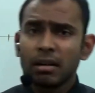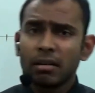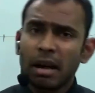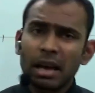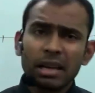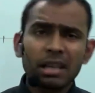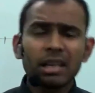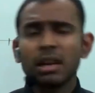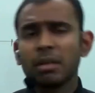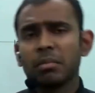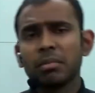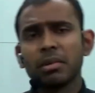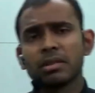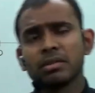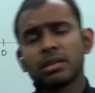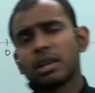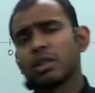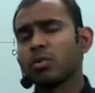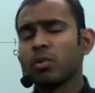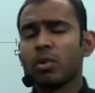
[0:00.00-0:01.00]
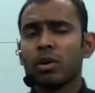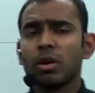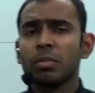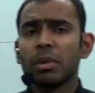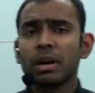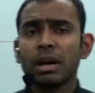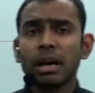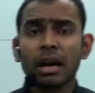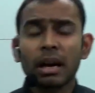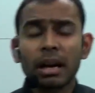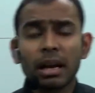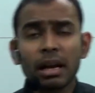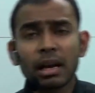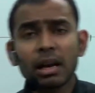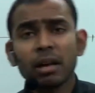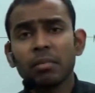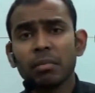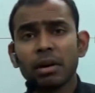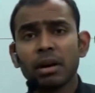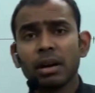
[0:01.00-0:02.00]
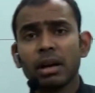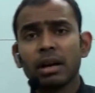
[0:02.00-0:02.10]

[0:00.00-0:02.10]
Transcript: any numbers that you want, but real number